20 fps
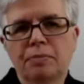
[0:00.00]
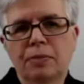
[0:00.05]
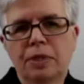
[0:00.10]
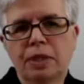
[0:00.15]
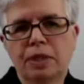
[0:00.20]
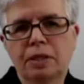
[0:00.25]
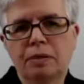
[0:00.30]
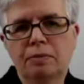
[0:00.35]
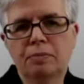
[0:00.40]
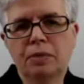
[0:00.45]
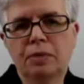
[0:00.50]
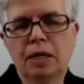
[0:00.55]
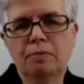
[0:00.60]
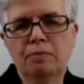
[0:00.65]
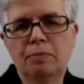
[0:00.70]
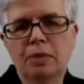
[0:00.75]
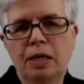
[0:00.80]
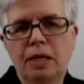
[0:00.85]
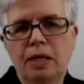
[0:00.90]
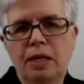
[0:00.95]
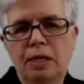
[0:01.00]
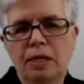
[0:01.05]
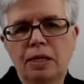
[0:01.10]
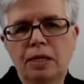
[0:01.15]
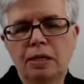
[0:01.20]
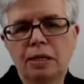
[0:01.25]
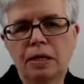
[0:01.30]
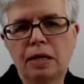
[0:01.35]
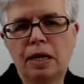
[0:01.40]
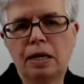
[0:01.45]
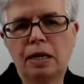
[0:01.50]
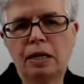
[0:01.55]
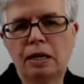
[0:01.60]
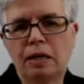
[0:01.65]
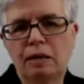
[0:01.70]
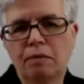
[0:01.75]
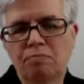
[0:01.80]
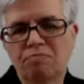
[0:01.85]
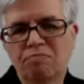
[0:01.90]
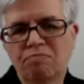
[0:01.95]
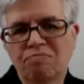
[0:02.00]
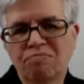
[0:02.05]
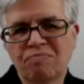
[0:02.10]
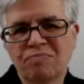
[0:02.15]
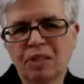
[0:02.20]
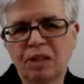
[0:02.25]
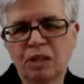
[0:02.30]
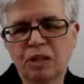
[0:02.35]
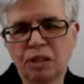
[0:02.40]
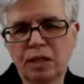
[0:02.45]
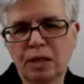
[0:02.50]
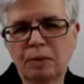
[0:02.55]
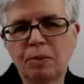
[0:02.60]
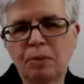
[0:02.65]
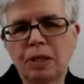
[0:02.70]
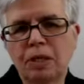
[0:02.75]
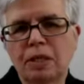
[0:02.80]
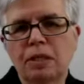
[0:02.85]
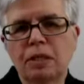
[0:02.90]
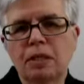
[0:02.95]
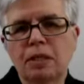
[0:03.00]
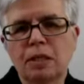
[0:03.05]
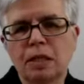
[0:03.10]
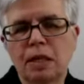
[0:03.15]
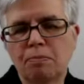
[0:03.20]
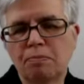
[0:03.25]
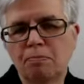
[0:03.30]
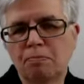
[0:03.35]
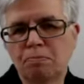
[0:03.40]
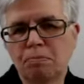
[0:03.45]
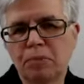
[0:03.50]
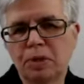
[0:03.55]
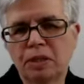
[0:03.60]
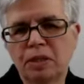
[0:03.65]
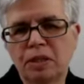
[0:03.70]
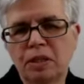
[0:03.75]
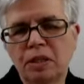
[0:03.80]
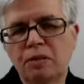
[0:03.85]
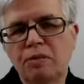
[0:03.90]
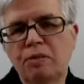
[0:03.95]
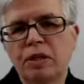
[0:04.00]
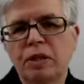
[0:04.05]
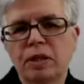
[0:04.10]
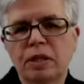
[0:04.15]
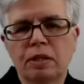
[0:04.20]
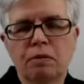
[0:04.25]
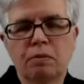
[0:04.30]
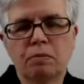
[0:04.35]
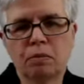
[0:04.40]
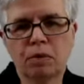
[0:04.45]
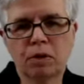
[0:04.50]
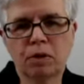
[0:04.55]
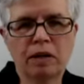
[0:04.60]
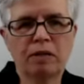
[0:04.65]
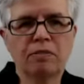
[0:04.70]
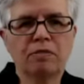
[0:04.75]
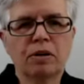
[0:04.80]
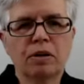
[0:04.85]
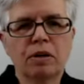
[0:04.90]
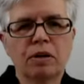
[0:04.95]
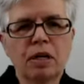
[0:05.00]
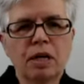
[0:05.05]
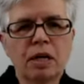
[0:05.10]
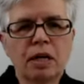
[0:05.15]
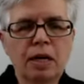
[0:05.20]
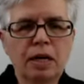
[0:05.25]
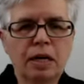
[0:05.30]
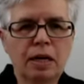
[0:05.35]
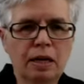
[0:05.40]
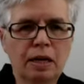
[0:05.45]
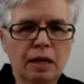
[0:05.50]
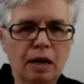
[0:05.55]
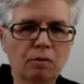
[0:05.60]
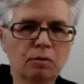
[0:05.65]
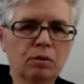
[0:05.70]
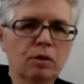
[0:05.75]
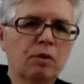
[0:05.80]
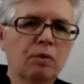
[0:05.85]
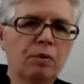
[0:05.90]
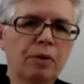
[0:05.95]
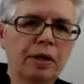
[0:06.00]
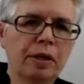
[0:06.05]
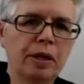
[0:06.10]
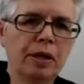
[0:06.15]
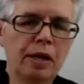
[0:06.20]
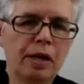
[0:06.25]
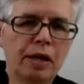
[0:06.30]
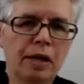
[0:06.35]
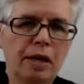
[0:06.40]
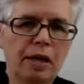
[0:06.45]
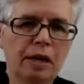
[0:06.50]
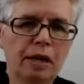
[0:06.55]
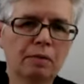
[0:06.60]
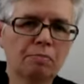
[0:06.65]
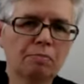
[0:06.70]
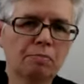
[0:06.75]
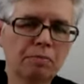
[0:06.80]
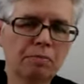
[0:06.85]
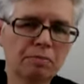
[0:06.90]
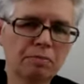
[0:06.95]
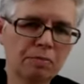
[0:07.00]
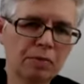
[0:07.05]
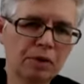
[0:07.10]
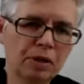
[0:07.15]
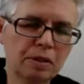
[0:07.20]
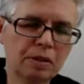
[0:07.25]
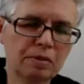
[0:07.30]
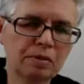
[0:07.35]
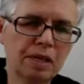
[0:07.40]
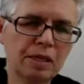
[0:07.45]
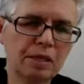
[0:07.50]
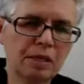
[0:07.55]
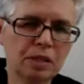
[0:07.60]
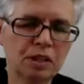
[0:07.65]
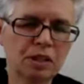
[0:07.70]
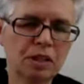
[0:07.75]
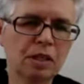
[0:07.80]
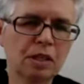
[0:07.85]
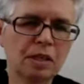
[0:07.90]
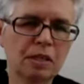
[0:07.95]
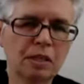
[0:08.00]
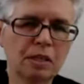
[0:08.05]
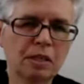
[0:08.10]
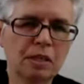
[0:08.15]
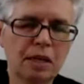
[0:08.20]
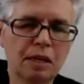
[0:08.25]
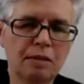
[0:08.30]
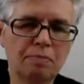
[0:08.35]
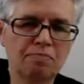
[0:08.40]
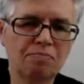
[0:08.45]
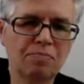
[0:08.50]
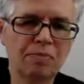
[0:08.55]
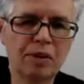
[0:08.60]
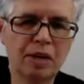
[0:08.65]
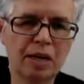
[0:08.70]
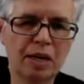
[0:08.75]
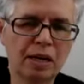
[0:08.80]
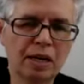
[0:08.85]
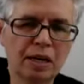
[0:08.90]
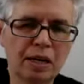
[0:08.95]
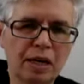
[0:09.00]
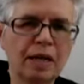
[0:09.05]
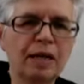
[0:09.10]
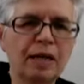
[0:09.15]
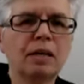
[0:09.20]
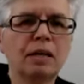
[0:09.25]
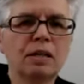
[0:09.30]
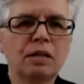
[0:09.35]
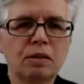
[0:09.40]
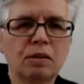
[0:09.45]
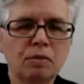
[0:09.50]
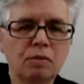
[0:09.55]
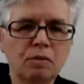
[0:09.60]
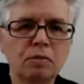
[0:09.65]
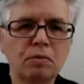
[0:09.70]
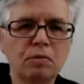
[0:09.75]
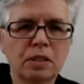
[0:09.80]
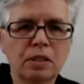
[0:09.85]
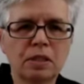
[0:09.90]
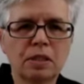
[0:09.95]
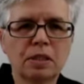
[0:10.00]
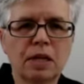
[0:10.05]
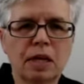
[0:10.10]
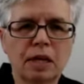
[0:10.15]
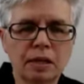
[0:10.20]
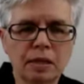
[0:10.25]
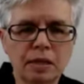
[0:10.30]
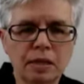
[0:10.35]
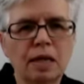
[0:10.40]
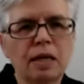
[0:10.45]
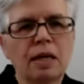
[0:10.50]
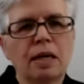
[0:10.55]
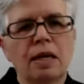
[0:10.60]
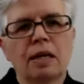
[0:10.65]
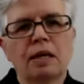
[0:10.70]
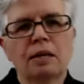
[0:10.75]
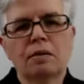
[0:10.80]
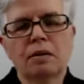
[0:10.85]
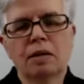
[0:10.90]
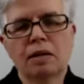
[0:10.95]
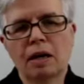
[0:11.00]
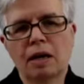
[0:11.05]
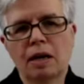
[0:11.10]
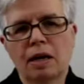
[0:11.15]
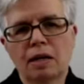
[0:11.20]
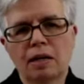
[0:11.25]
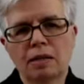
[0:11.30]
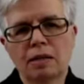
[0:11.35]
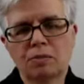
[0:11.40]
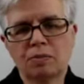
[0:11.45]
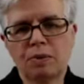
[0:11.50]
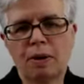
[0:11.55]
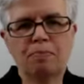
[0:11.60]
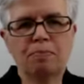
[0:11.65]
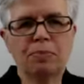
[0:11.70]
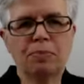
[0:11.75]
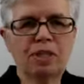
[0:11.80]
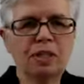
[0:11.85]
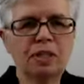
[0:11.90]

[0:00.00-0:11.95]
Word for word: Yeah, that means any contaminants, bacteria, whatever, in outgoing air, well, there's a chance that they cling to this duct and are swept in